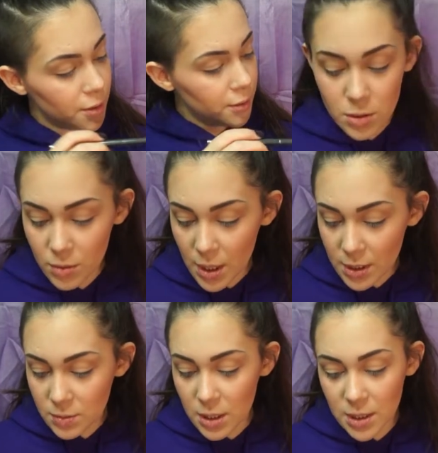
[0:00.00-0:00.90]
So
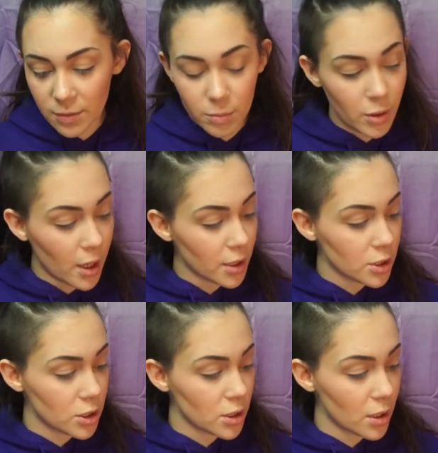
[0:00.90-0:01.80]
next, with a different
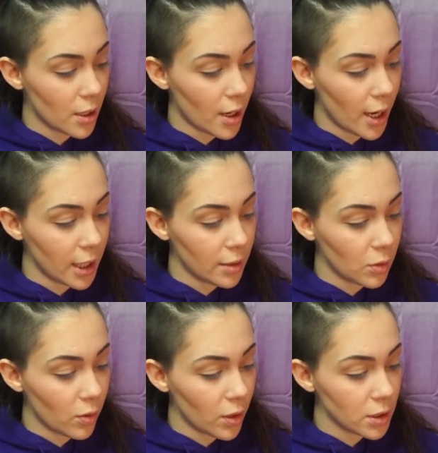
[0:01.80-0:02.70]
brush, I am
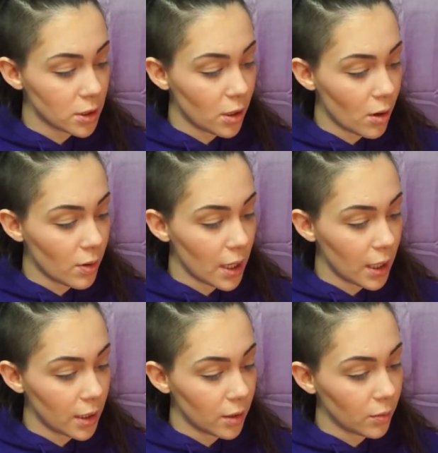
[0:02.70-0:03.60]
going to go
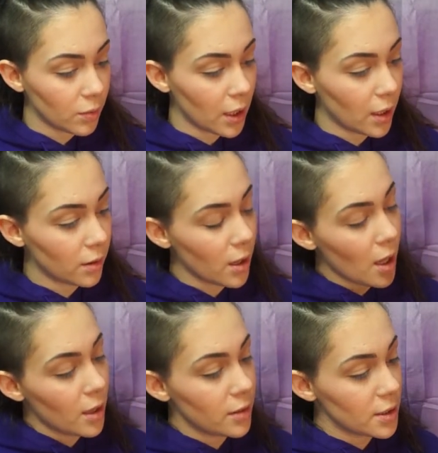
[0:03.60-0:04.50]
in with
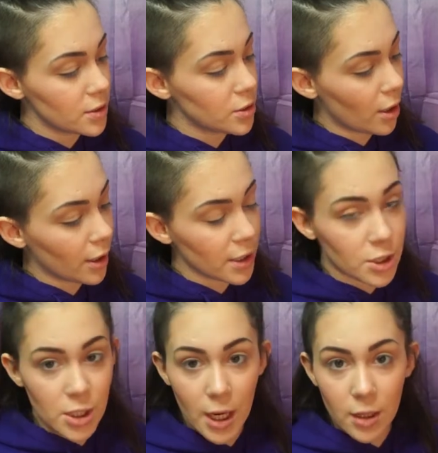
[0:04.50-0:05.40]
this darkest
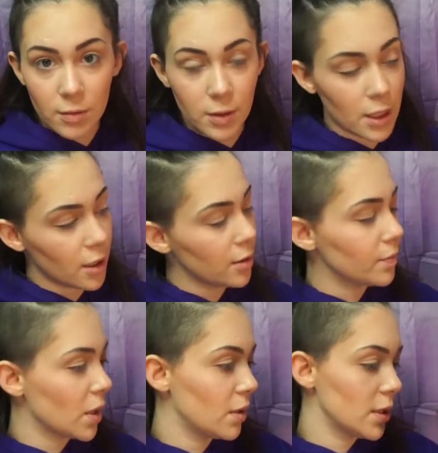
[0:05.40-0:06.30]
shade over here,
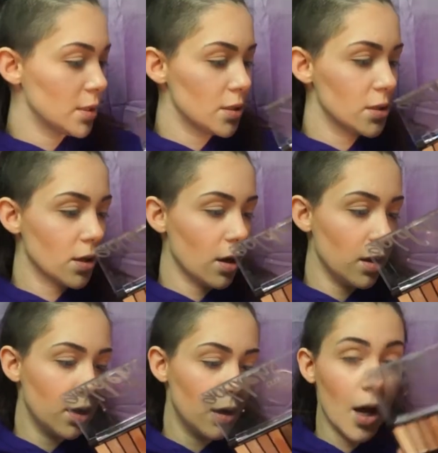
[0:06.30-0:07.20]
and this is the
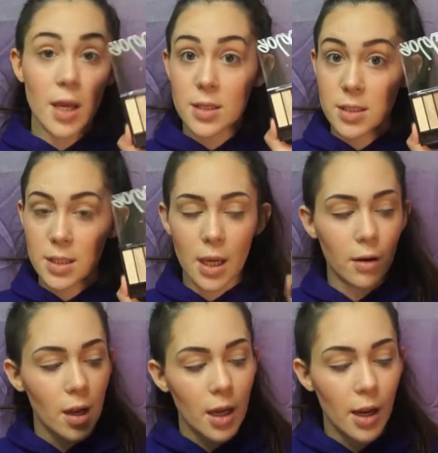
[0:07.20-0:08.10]
color
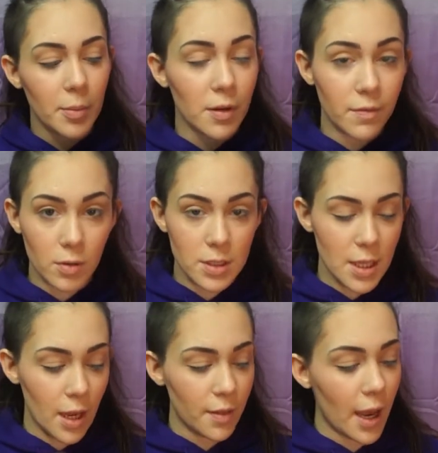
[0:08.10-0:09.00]
Sierra, and I'm going to focus
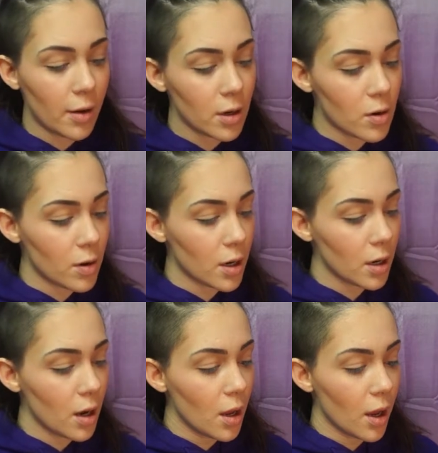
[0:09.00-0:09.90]
that on the outer corner
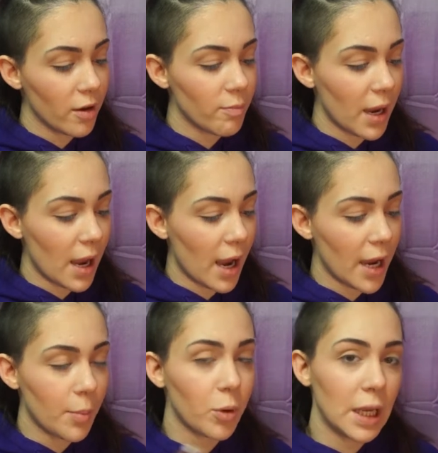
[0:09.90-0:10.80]
of my
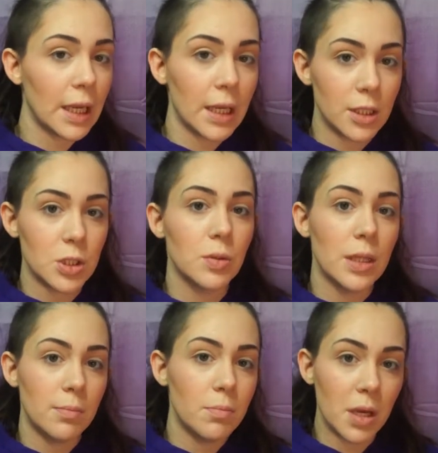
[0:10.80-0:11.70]
eye, bringing it into
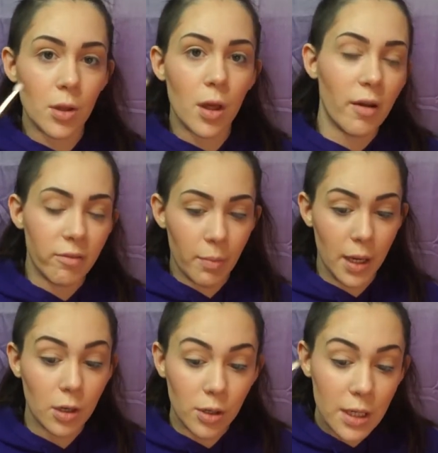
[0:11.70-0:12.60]
the middle of my
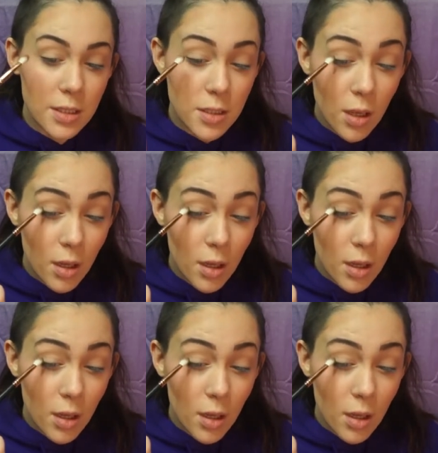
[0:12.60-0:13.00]
crease.